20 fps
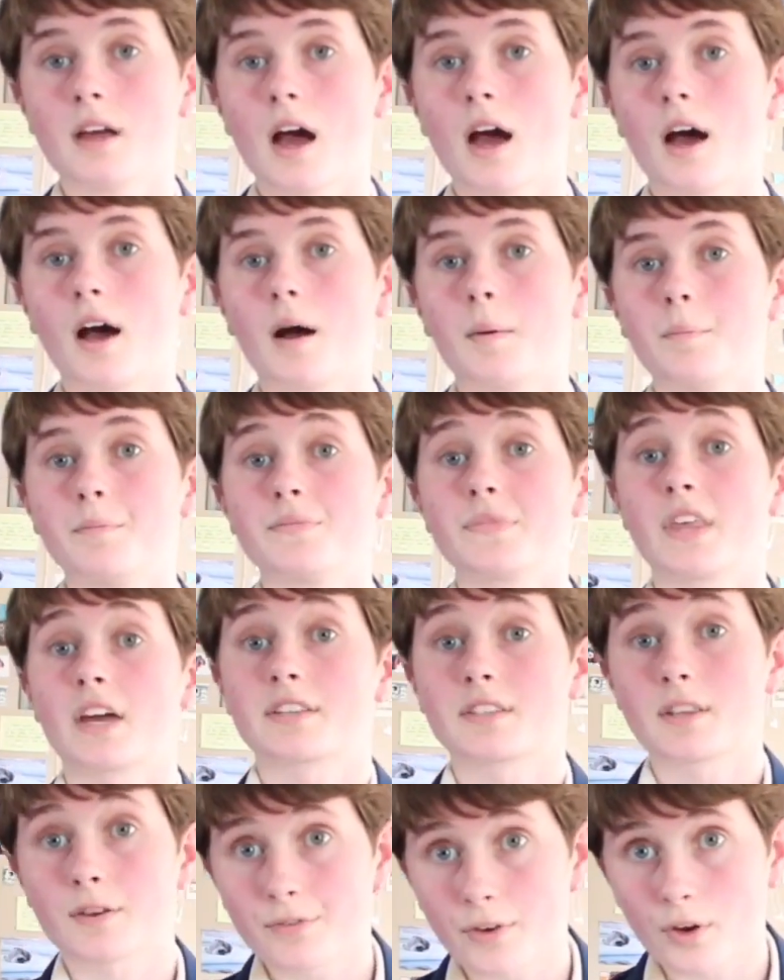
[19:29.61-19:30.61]

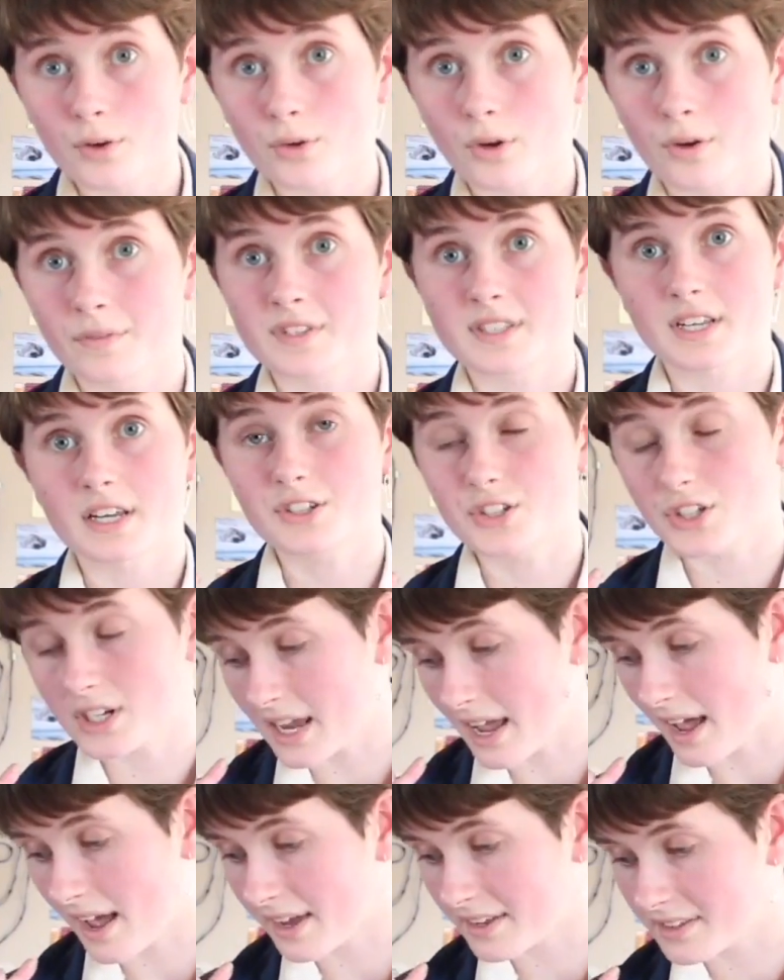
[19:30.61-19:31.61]
there's the phone conversation
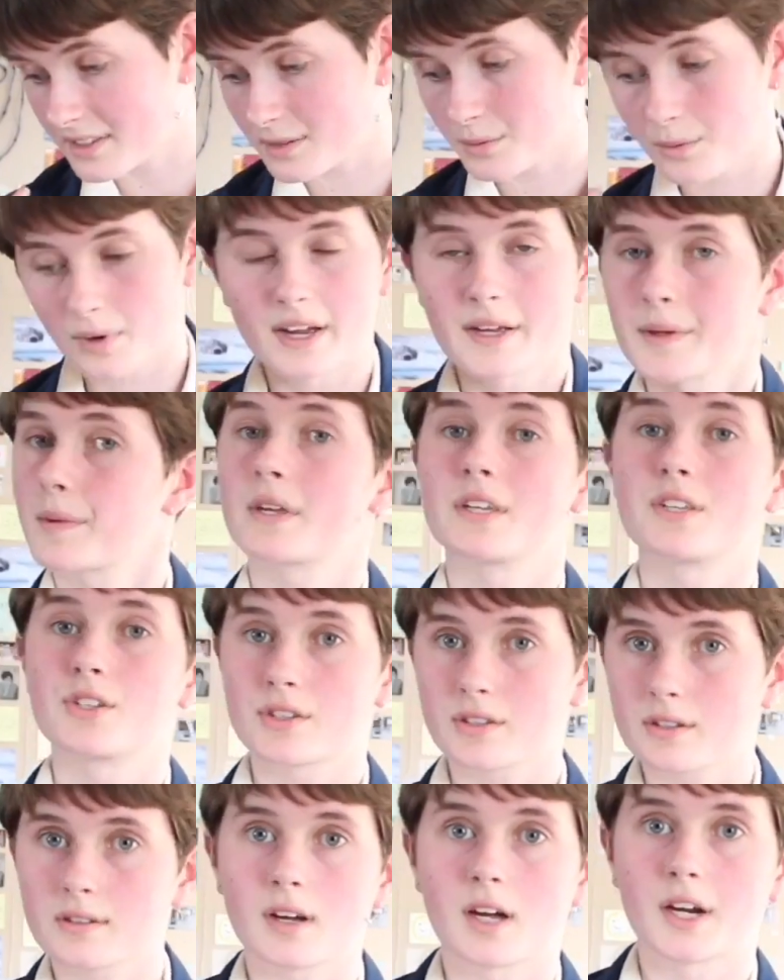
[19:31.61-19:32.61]
he has where he
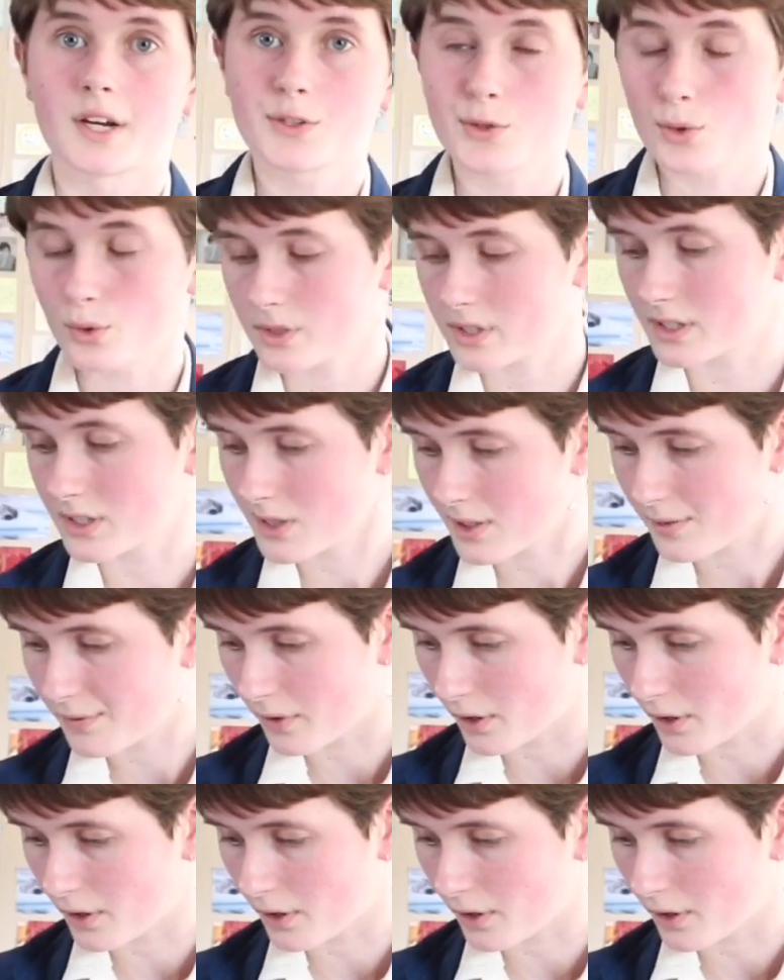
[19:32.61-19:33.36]
just kind of talks into the